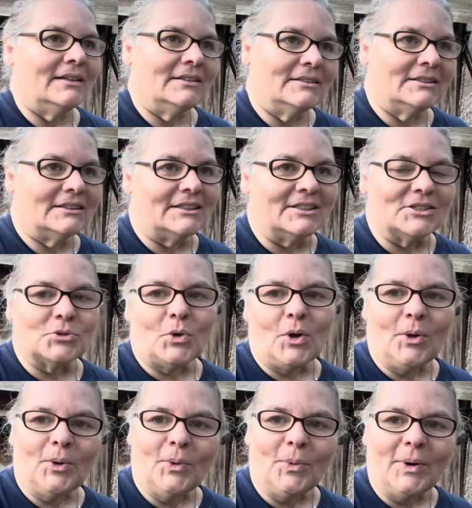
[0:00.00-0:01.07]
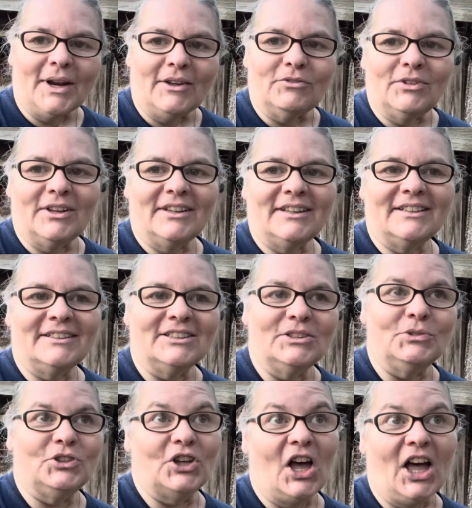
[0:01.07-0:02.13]
because what I've
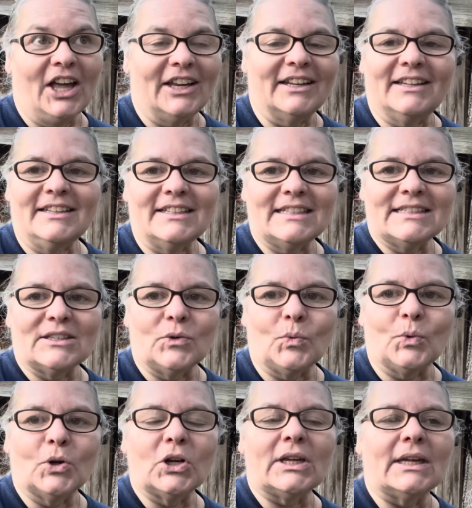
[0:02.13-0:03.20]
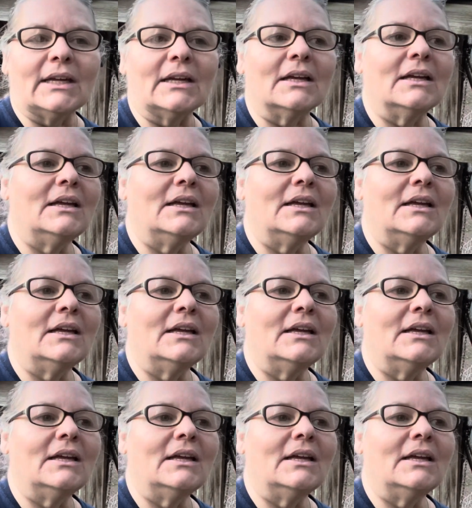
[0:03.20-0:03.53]
done isn't working.